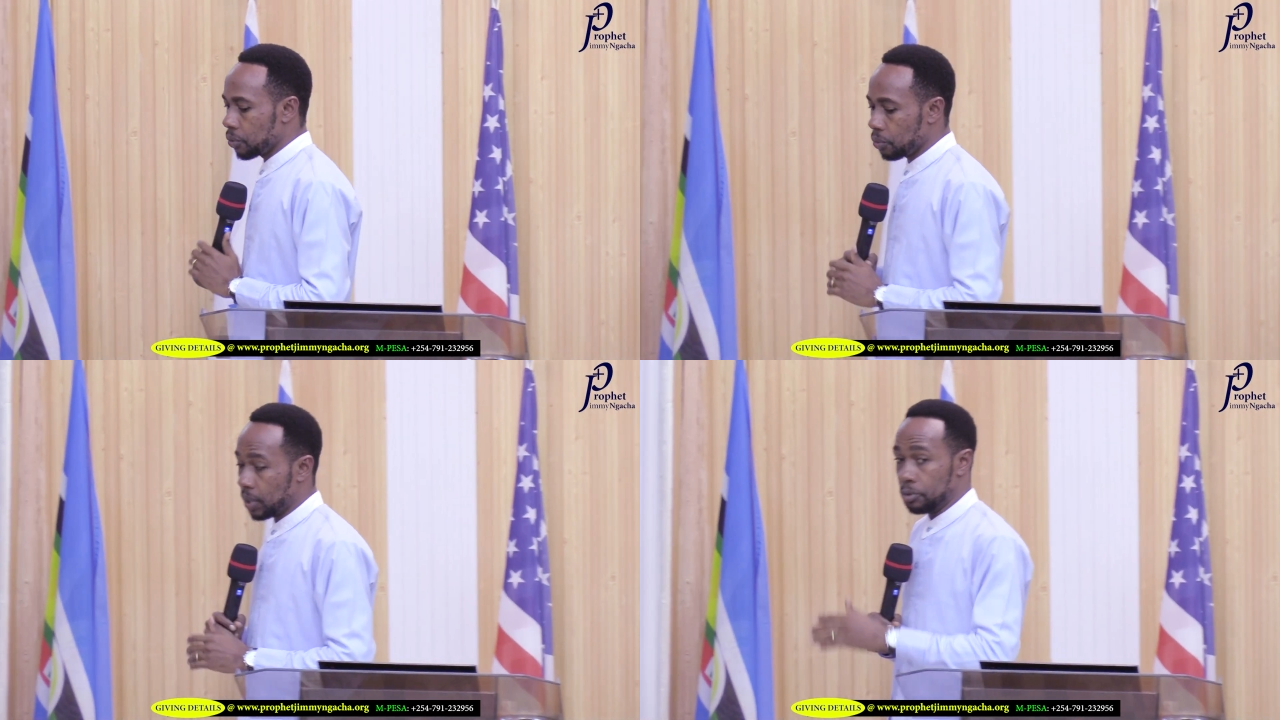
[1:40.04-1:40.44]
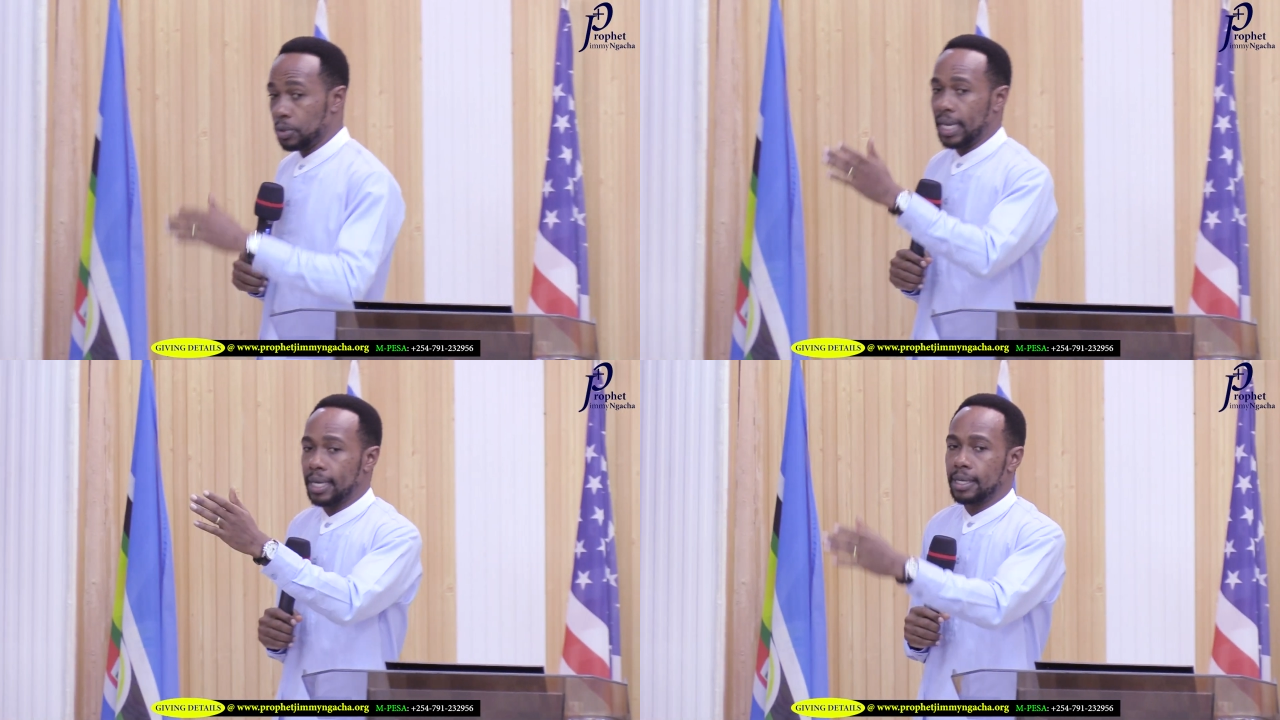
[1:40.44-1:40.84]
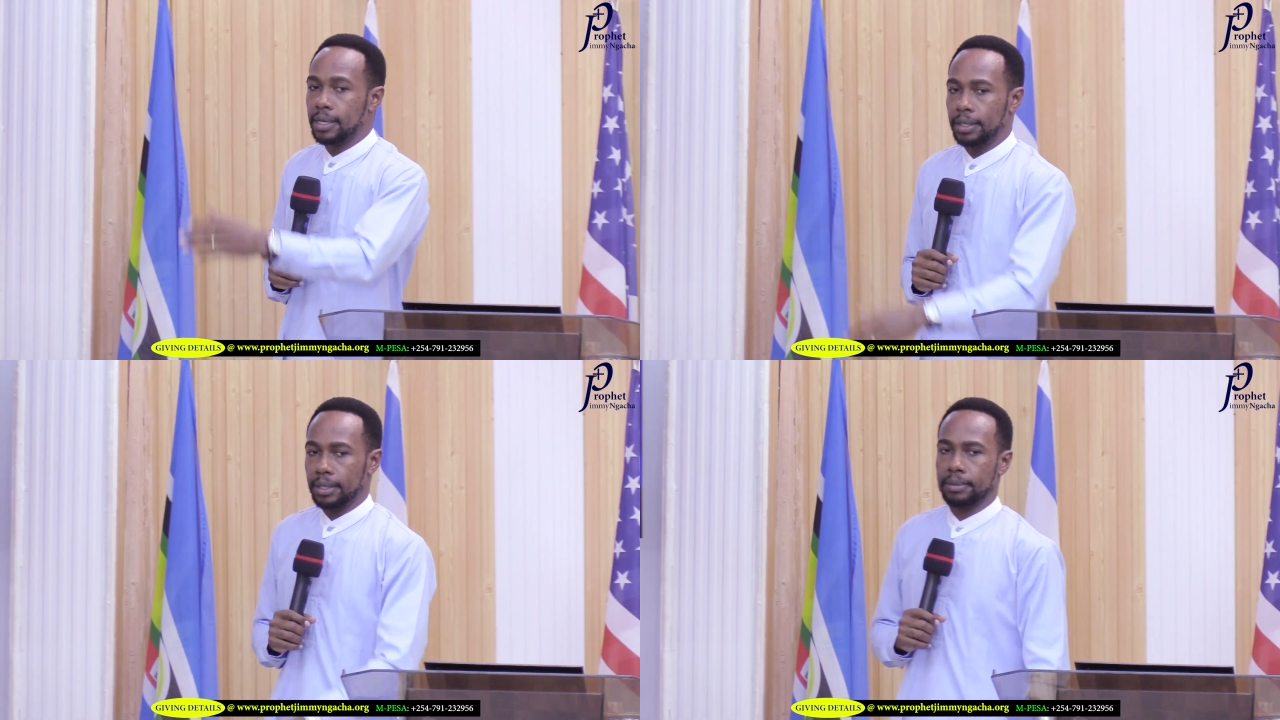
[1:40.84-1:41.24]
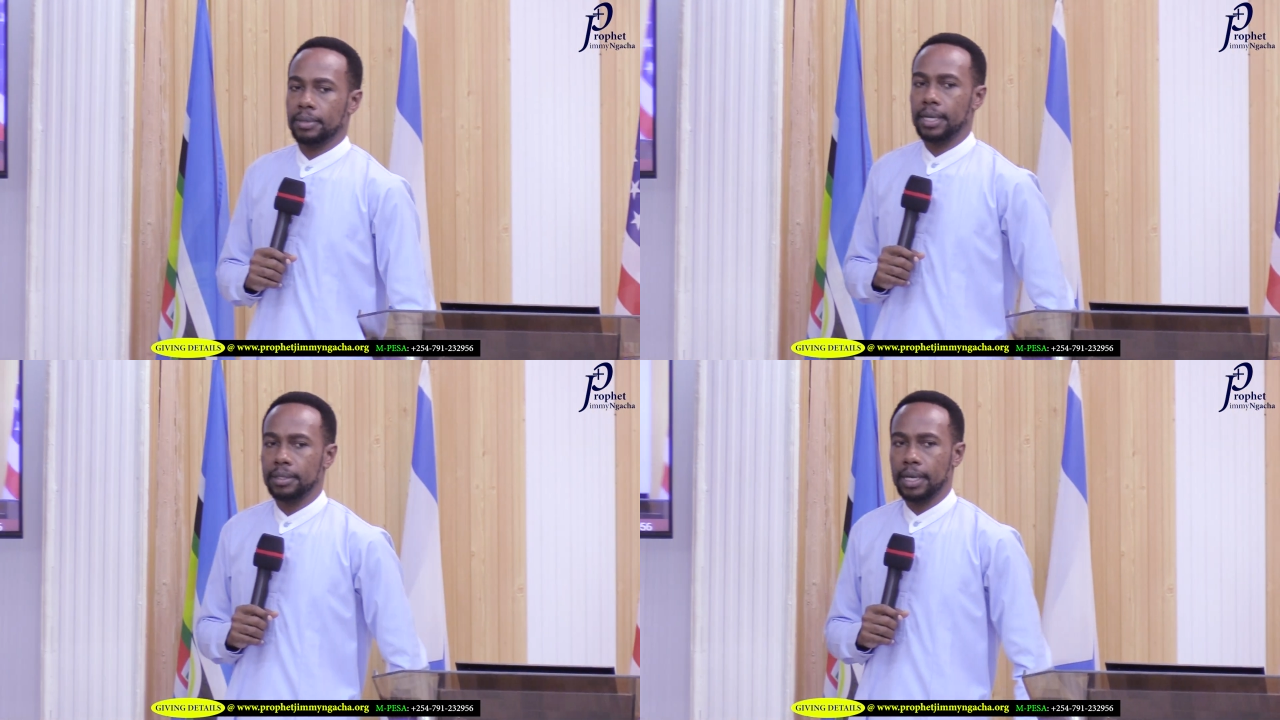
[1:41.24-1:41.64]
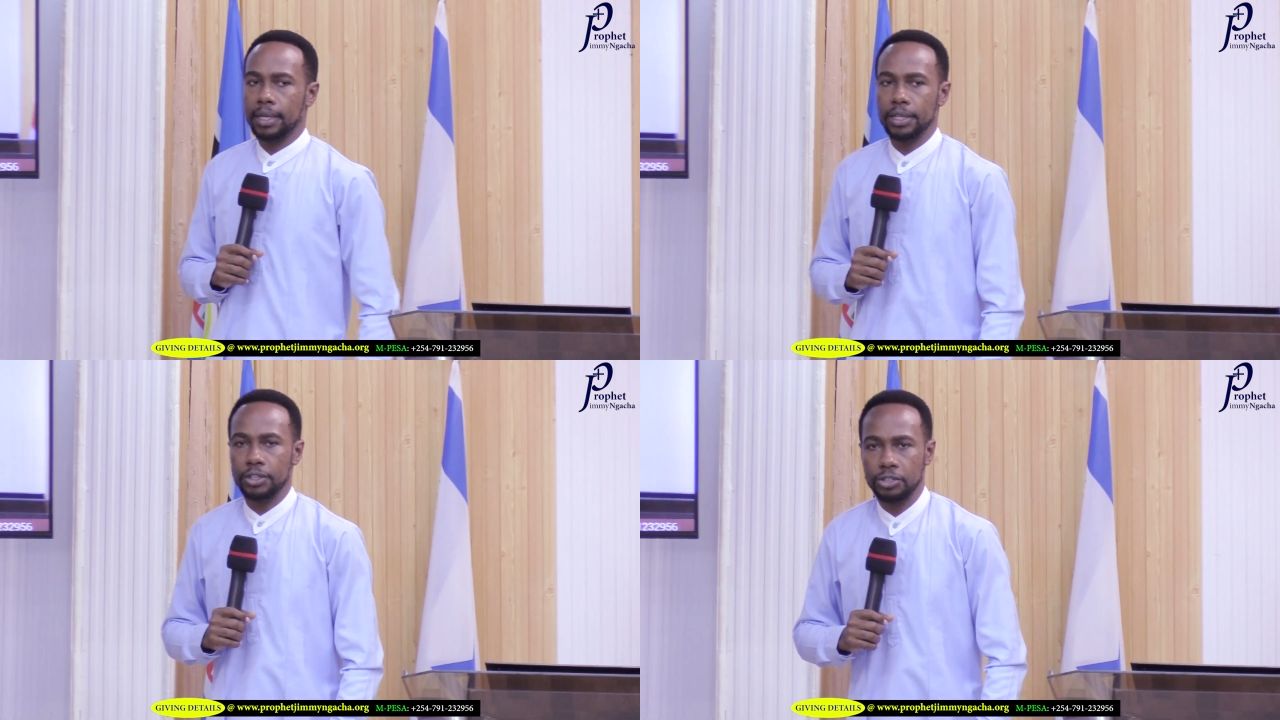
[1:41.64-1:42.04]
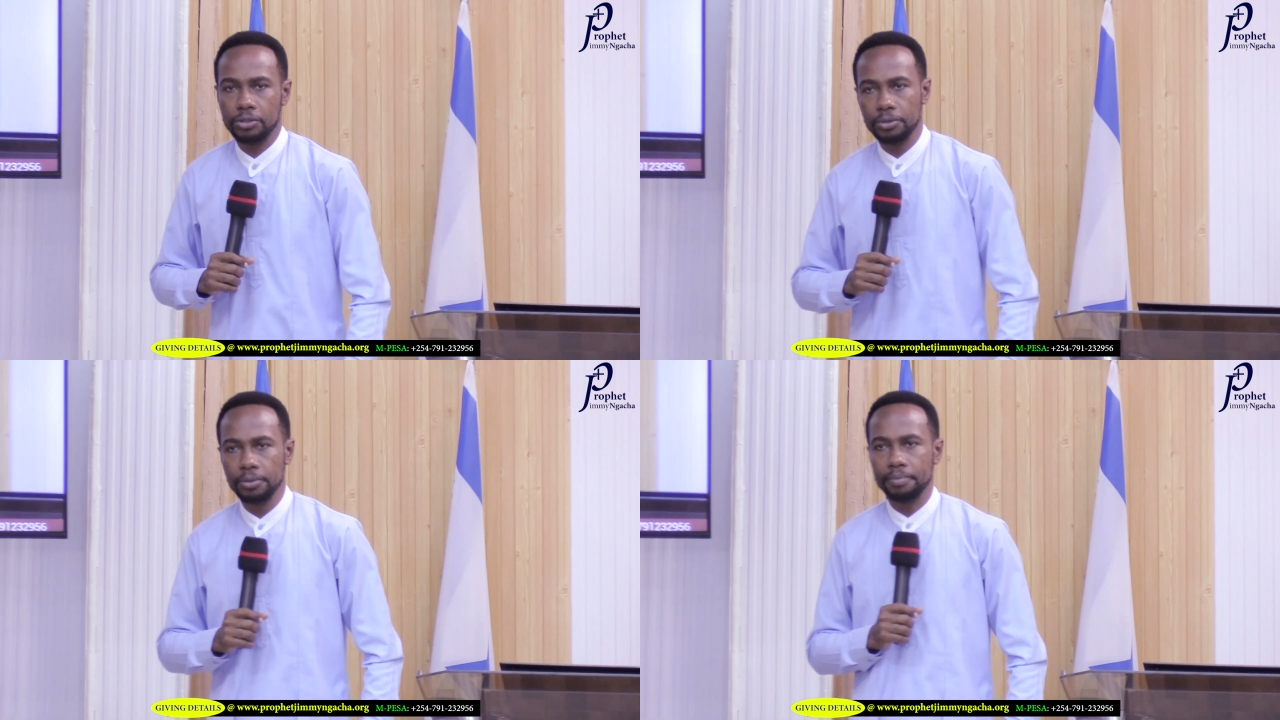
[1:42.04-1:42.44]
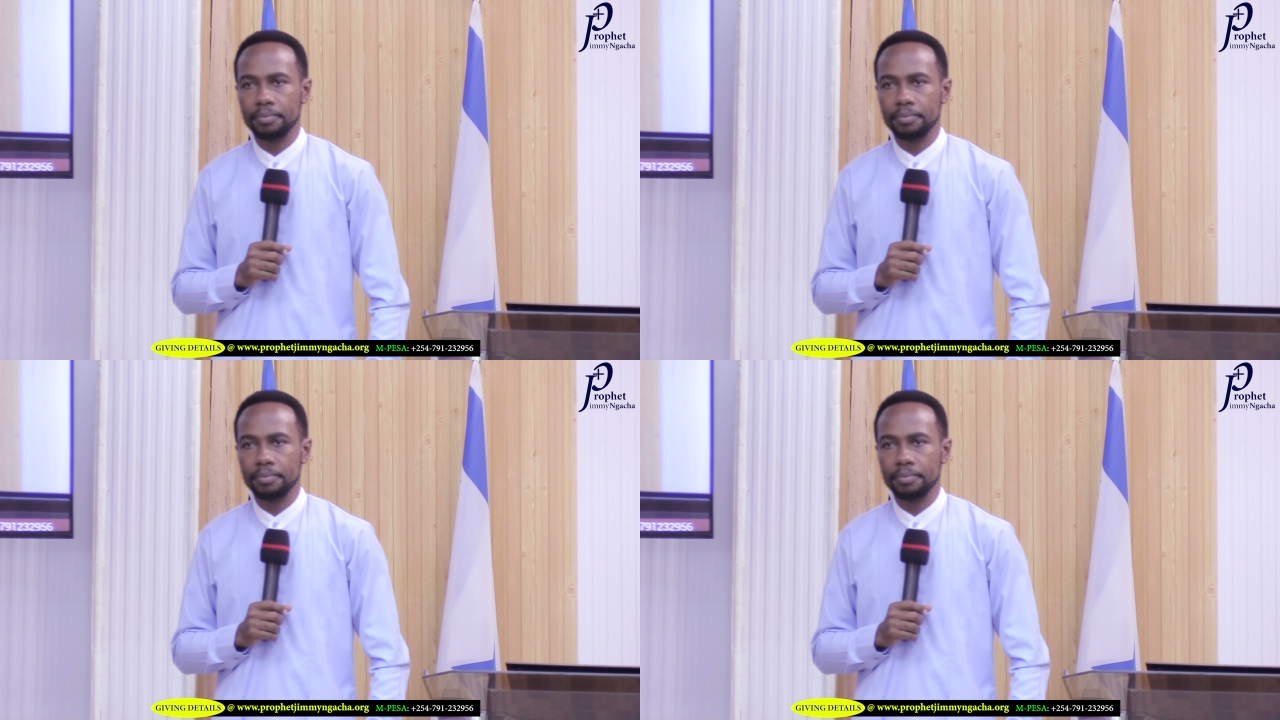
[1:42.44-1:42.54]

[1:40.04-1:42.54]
when we had an issue